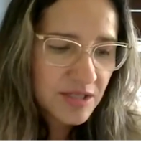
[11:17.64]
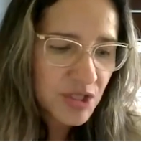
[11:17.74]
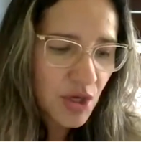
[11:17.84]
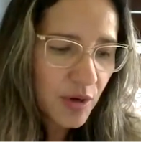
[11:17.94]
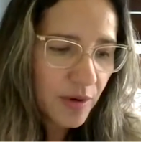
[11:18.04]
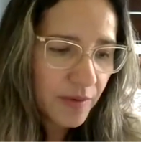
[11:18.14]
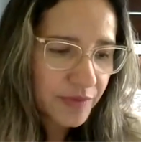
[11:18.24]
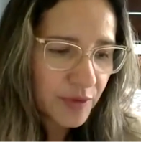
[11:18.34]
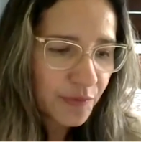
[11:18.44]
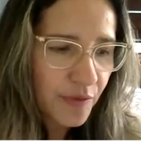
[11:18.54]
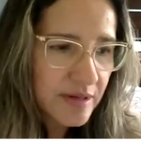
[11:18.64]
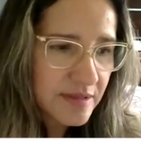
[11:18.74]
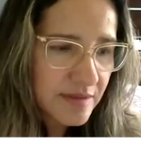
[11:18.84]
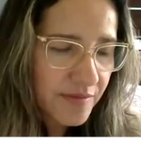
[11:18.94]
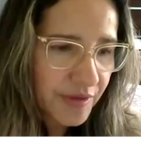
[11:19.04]
So the
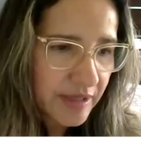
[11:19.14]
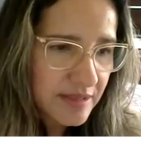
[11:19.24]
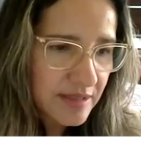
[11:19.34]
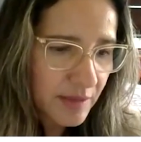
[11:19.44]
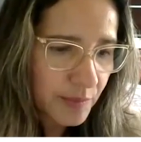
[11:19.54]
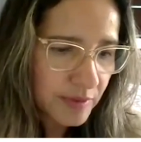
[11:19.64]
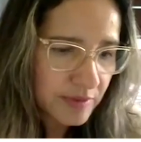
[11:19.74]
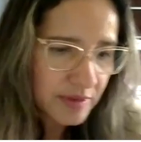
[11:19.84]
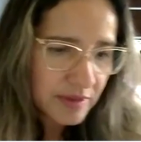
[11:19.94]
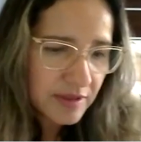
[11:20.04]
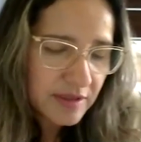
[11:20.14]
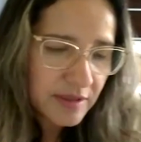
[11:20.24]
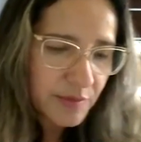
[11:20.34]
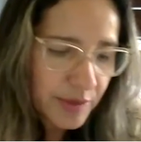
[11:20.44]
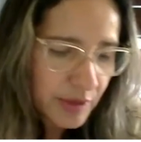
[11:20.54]
first things I would
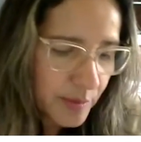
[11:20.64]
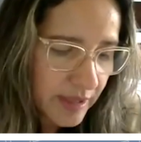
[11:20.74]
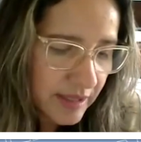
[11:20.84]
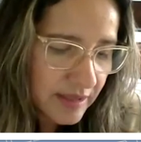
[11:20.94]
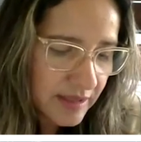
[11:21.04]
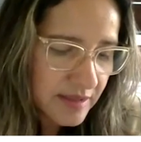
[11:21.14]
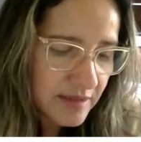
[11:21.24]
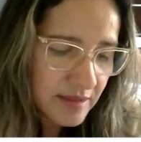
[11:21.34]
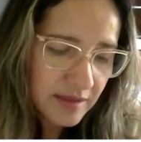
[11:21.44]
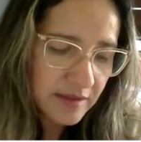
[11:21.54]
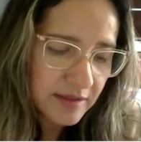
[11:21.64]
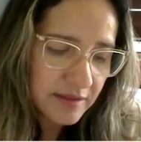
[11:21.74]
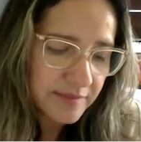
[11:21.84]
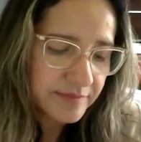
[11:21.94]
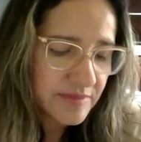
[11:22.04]
recommend is
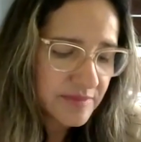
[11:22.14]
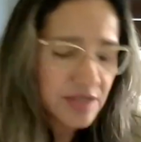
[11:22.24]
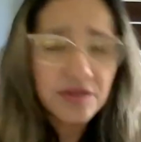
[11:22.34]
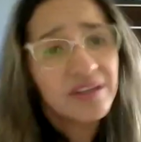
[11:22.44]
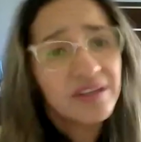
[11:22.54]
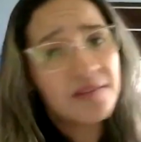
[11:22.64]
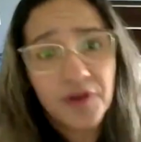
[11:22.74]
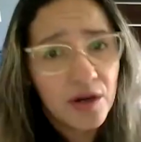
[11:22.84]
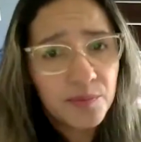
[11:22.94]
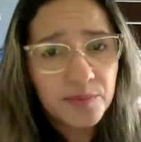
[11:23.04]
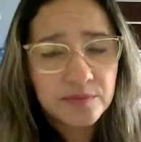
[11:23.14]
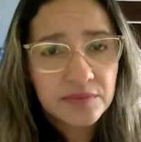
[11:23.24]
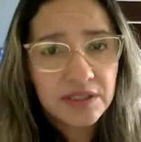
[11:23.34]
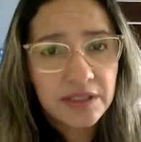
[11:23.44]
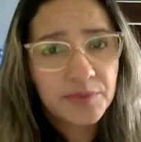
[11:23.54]
just don't give up.
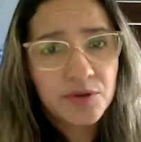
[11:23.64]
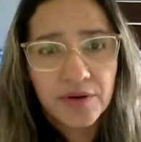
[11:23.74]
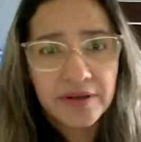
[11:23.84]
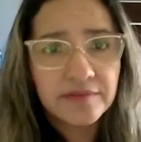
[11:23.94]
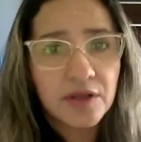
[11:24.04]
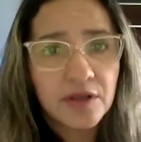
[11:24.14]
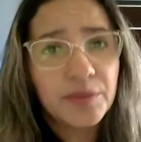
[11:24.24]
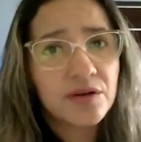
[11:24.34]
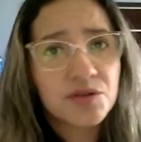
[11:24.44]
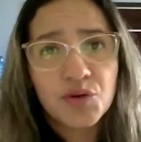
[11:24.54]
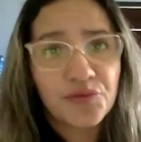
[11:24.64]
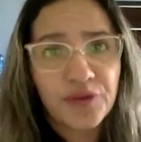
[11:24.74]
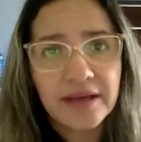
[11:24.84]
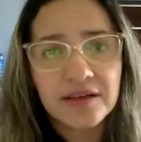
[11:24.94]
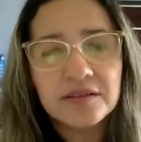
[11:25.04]
Keep going. Not because you
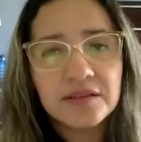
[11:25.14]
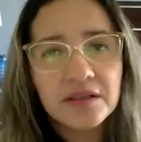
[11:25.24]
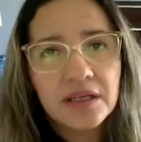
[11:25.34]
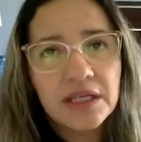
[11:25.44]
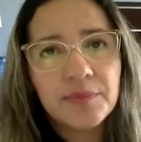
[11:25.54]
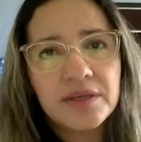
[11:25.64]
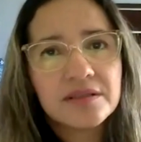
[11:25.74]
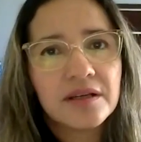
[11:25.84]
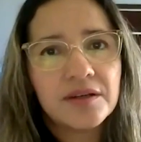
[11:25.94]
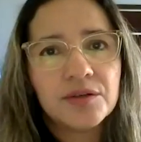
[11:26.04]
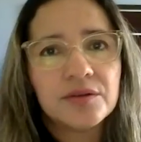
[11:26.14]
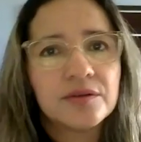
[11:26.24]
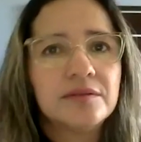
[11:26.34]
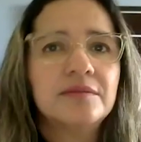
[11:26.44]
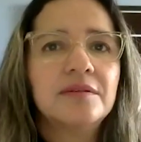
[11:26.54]
fail, it means that
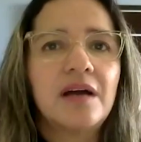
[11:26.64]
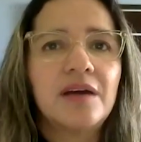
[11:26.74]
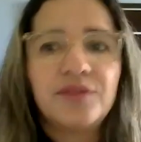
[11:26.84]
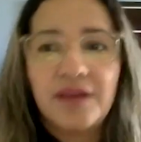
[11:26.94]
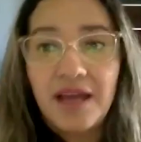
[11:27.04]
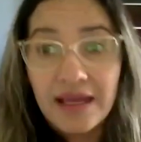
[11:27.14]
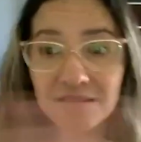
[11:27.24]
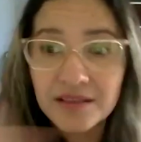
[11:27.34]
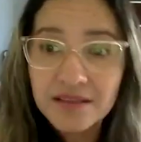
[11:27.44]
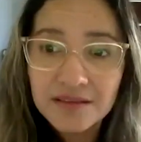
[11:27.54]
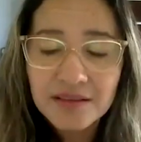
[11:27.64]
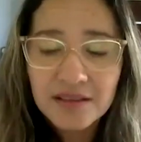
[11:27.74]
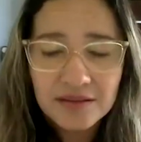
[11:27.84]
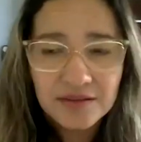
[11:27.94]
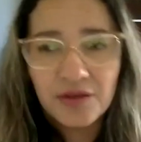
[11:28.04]
your life ended.
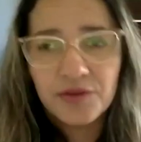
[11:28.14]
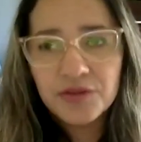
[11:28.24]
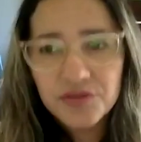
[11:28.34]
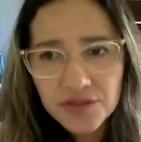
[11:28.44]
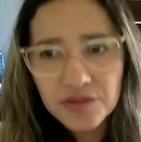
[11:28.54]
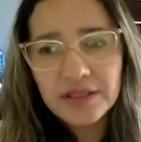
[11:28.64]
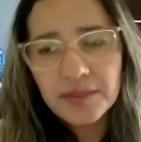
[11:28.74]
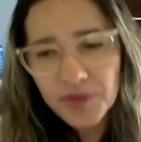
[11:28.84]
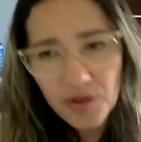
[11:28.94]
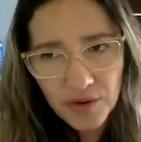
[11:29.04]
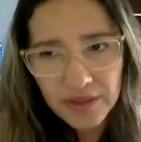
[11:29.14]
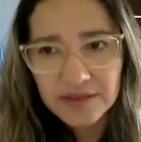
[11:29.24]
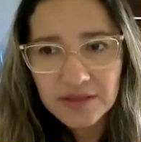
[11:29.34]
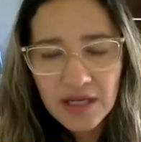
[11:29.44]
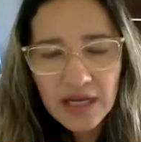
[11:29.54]
No, you should keep
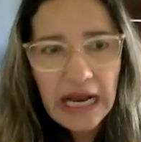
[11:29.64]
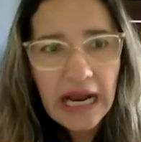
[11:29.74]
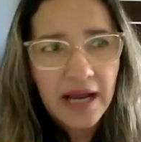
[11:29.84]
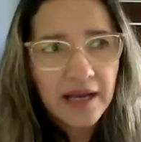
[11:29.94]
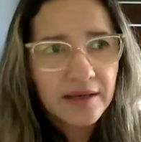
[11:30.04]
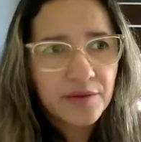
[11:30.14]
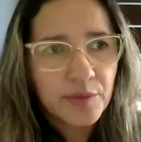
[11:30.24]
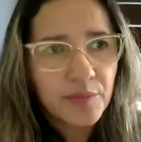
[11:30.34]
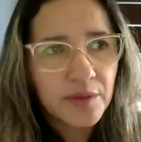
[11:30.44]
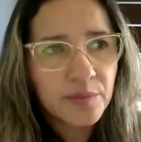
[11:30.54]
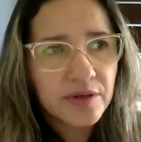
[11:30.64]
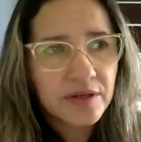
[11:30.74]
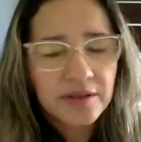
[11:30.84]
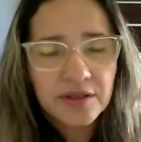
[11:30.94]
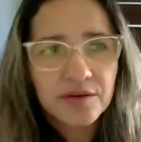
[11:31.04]
going. I remember
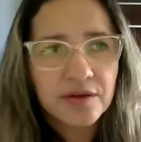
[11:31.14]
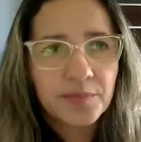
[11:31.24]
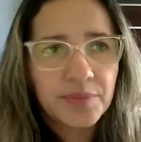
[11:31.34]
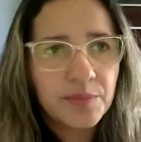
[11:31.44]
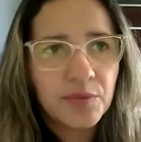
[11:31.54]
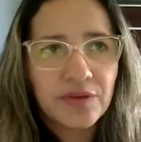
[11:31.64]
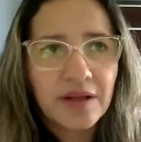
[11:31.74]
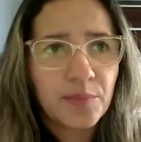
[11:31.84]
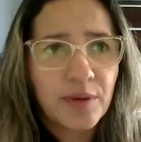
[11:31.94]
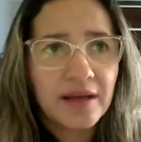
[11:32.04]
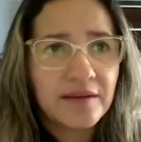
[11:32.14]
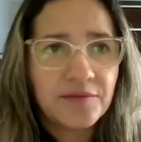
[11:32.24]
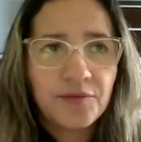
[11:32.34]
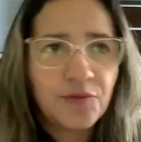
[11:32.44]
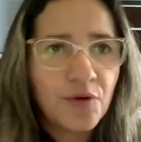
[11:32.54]
I heard people that
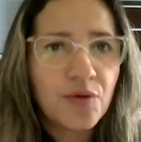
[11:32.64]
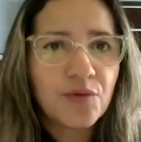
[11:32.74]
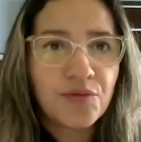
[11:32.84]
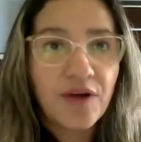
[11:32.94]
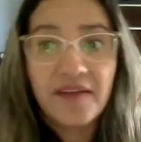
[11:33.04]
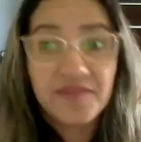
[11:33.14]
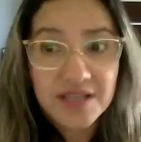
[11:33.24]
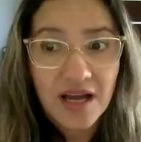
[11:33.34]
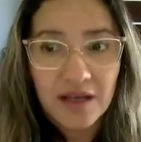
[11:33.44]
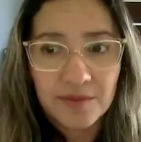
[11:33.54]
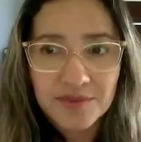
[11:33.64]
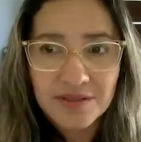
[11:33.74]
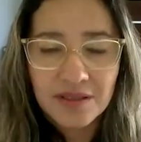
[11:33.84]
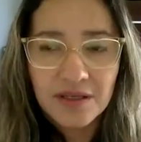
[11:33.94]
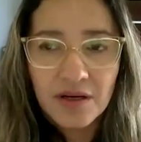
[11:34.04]
applying 4 or 5 times.
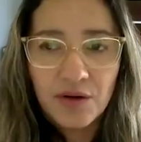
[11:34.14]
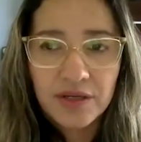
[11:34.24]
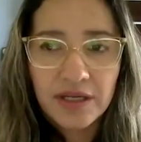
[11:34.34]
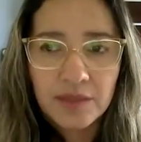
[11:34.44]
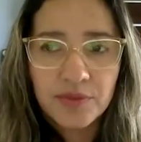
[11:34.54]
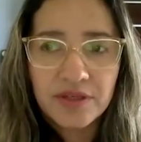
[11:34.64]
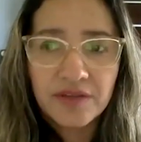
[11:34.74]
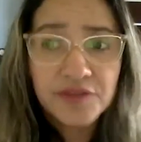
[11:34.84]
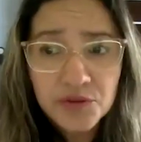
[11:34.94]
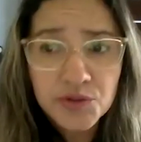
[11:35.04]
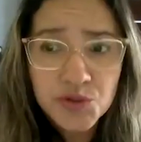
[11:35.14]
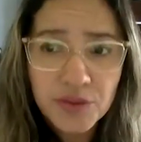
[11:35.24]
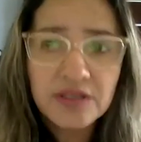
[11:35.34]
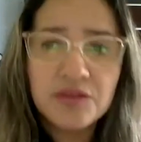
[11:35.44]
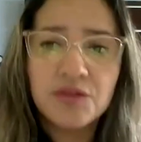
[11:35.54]
Okay. But if you're
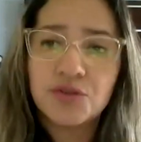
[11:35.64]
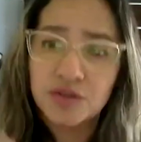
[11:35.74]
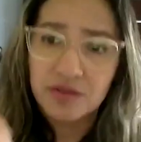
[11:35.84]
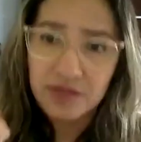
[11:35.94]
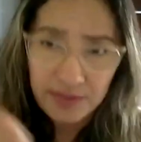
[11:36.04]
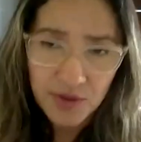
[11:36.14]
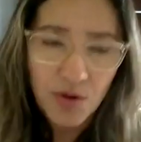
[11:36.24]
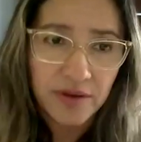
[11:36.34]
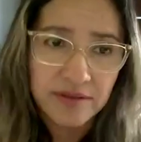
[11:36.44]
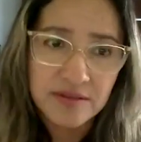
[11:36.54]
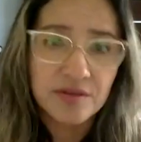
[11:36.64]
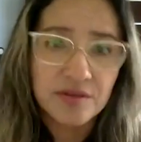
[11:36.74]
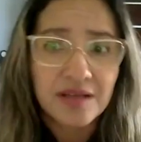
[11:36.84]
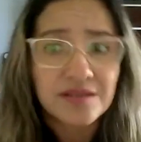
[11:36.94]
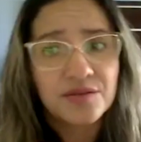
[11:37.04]
dreaming, you should keep going. So
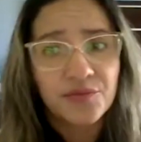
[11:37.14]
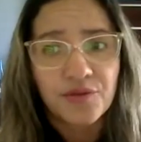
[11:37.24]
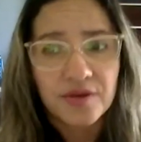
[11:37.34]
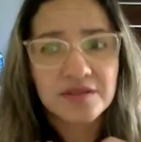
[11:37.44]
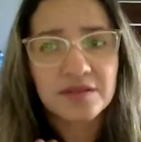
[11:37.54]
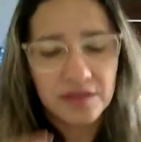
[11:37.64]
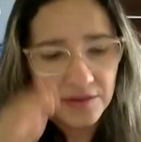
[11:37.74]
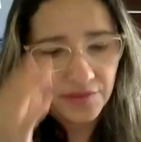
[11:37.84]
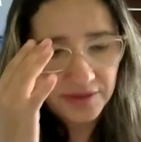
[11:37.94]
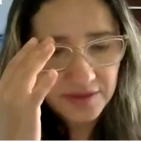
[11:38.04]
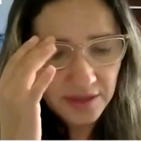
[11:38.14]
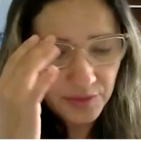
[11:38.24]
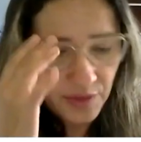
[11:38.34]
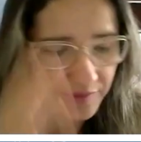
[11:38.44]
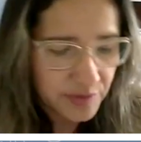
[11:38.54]
that's the first, the things that
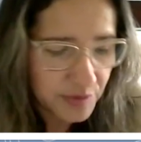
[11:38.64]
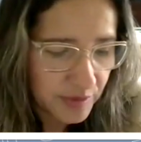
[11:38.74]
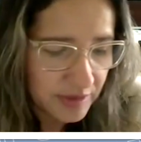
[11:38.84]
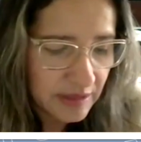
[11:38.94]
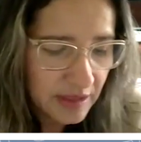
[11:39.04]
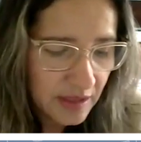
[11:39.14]
you have to do it.